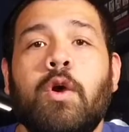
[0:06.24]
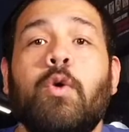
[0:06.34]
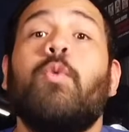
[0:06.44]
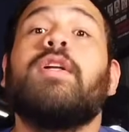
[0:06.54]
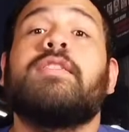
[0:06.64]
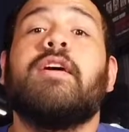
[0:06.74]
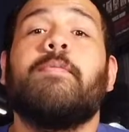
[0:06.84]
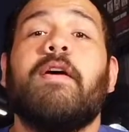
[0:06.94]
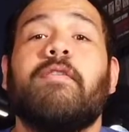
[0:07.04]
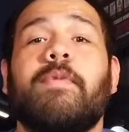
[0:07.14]
What's up,
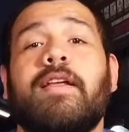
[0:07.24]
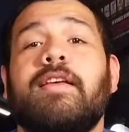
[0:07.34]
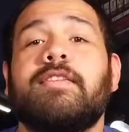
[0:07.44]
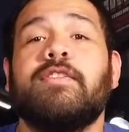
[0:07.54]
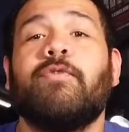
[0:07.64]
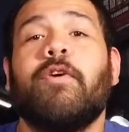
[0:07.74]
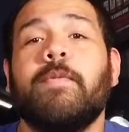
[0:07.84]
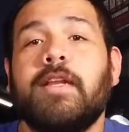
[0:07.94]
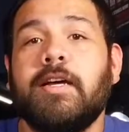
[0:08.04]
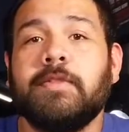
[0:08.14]
everybody? This is from
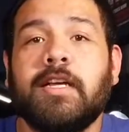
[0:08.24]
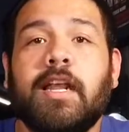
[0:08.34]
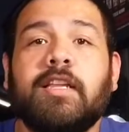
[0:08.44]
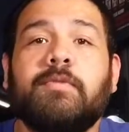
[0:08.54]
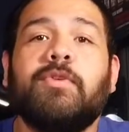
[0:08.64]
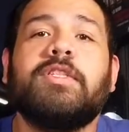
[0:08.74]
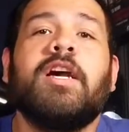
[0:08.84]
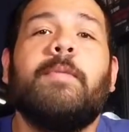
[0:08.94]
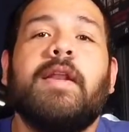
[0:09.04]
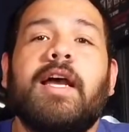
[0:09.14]
the Depths Collectables
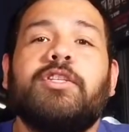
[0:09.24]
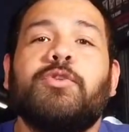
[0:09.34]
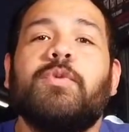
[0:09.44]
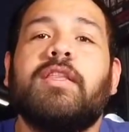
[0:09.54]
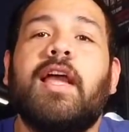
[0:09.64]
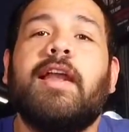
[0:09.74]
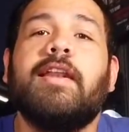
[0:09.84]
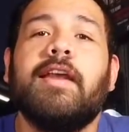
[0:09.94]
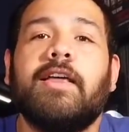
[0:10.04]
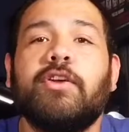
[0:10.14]
coming at you with
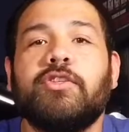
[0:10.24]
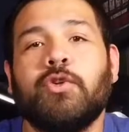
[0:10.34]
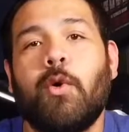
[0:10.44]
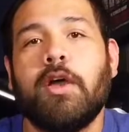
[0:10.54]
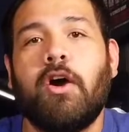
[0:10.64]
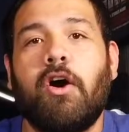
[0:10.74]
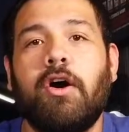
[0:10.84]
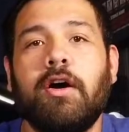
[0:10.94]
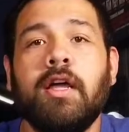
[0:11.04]
another toy haul.